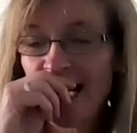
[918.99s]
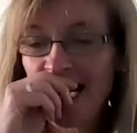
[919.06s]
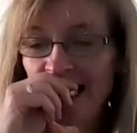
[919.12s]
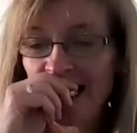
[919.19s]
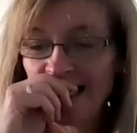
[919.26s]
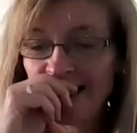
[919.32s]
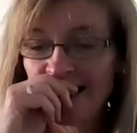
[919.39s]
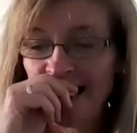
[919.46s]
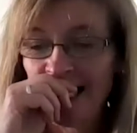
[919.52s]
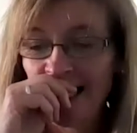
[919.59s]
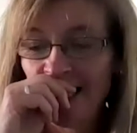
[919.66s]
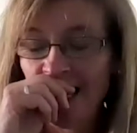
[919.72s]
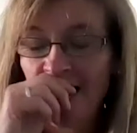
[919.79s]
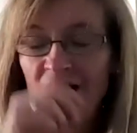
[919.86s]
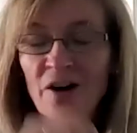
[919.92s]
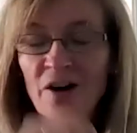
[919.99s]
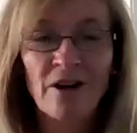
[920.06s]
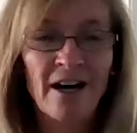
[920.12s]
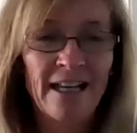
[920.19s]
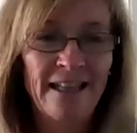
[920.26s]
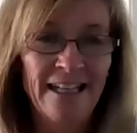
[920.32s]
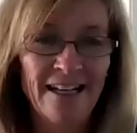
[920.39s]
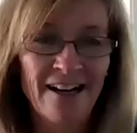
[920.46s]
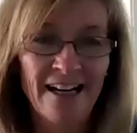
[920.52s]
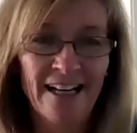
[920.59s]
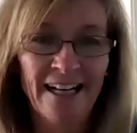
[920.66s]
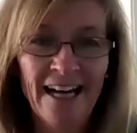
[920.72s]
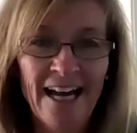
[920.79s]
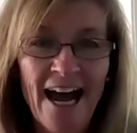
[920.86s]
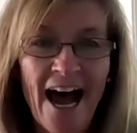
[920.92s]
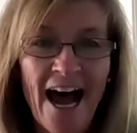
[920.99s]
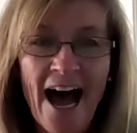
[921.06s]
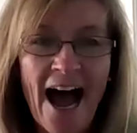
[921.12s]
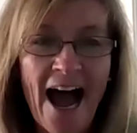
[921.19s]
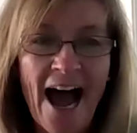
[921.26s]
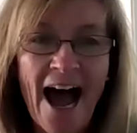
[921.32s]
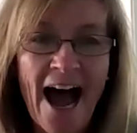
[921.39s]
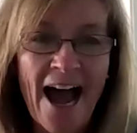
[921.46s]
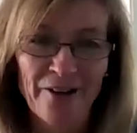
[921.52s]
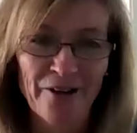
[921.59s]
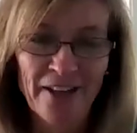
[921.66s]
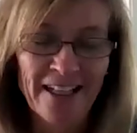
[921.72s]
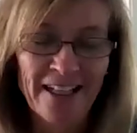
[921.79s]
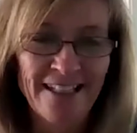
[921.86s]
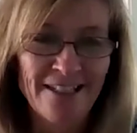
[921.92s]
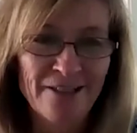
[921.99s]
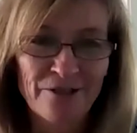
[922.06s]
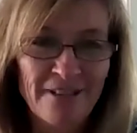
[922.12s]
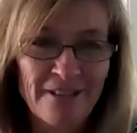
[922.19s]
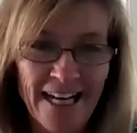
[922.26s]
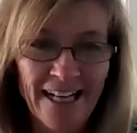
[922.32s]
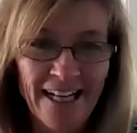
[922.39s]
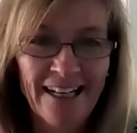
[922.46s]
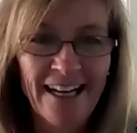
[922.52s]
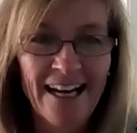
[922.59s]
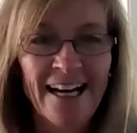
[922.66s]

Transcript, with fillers: And I said, Oh God, Leon, I, I don't think these are right.